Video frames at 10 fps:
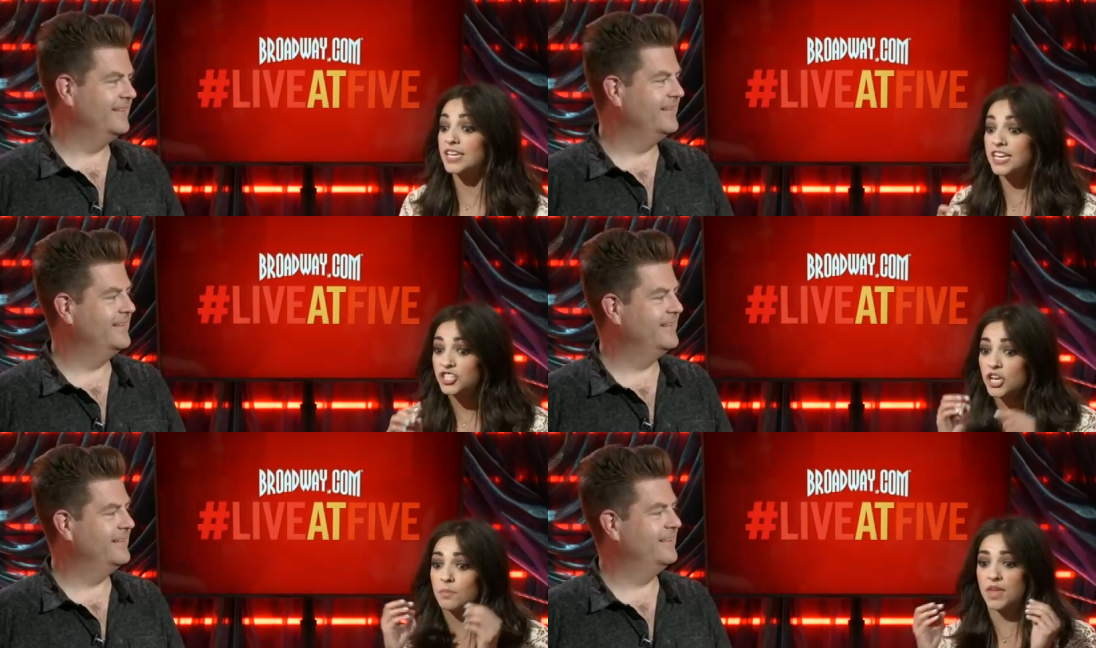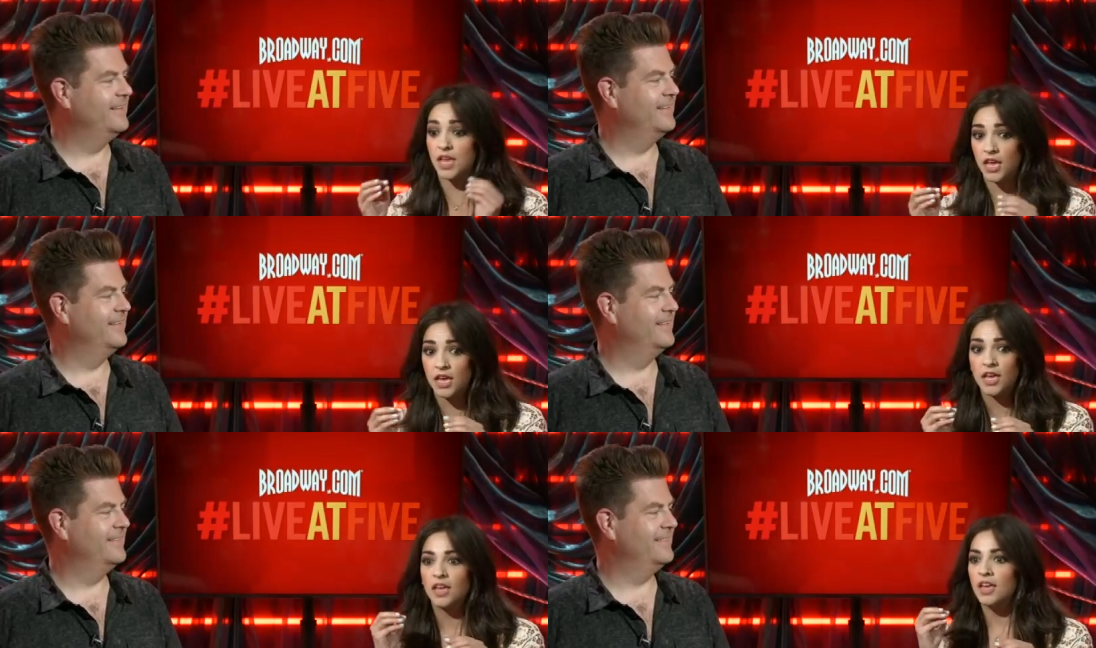Speaker 1: teaching me
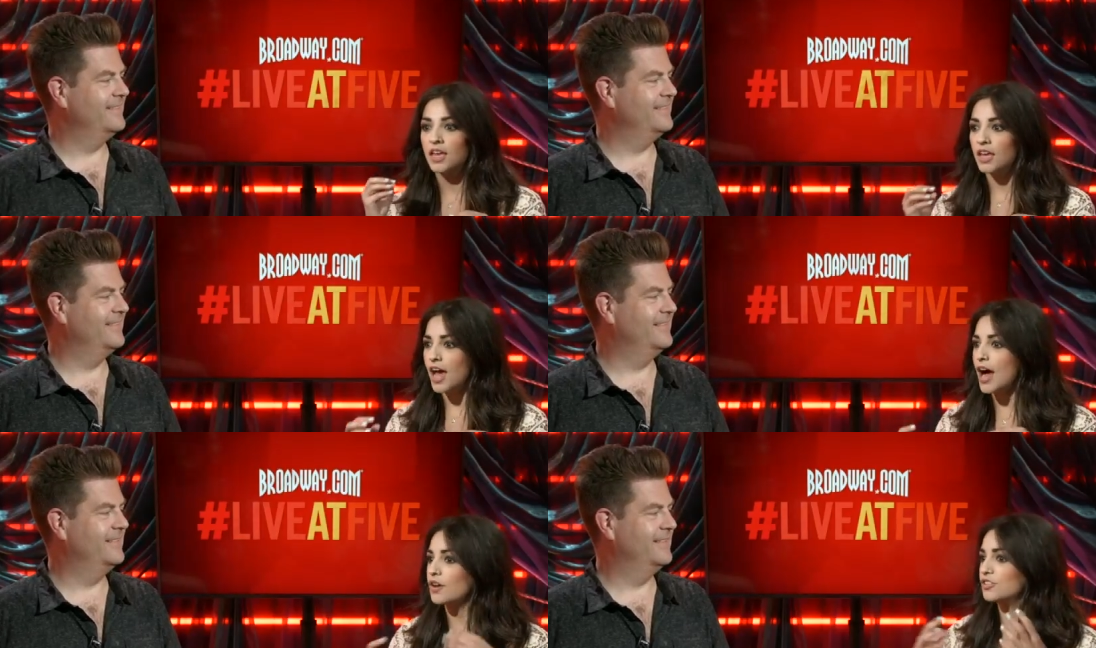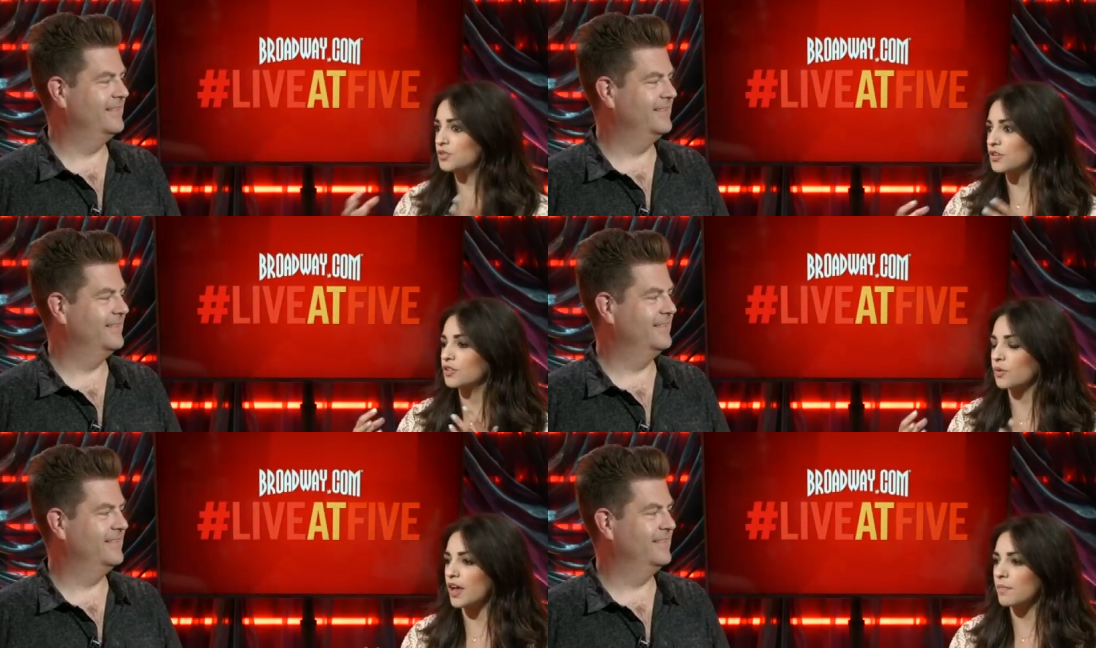how to do the
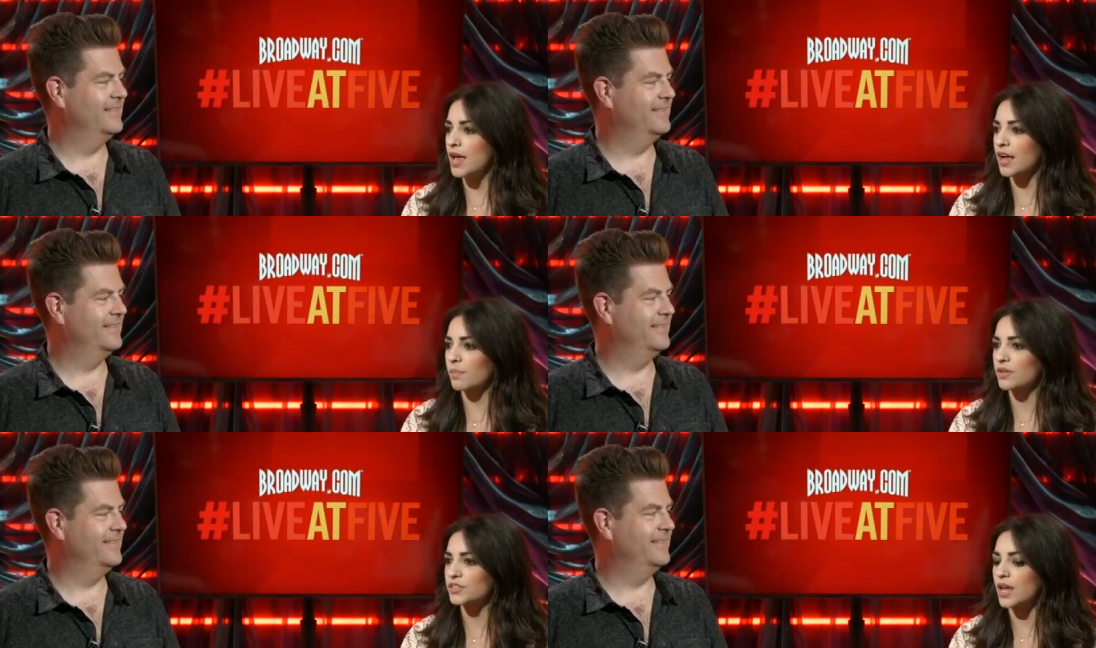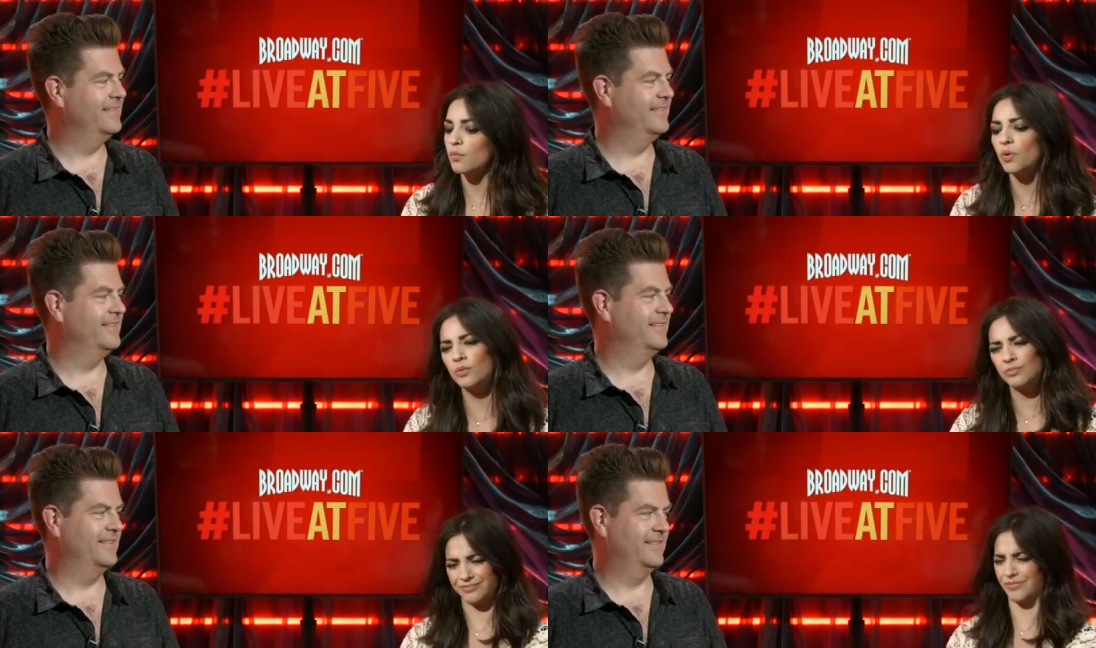Gloria makeup, I was like, well,
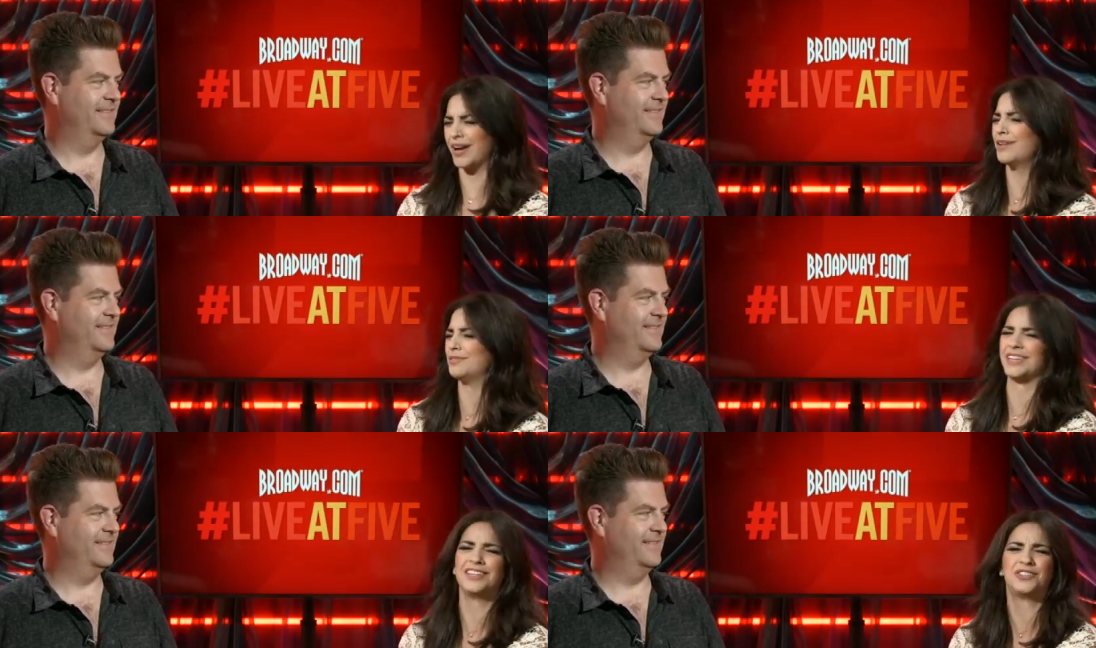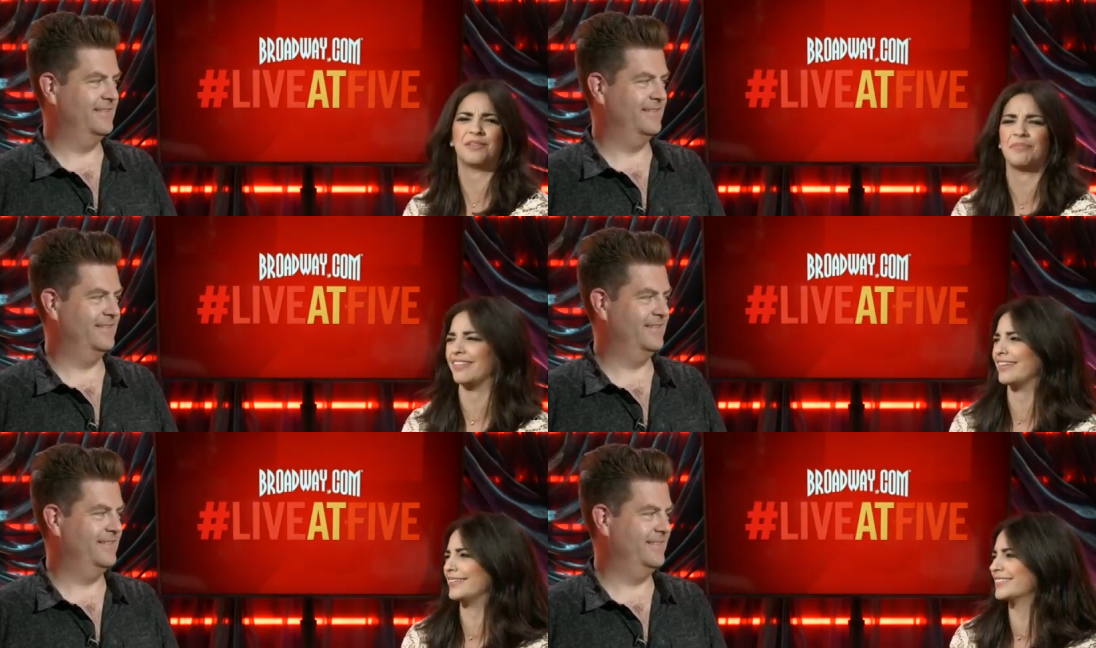why are you teaching me this?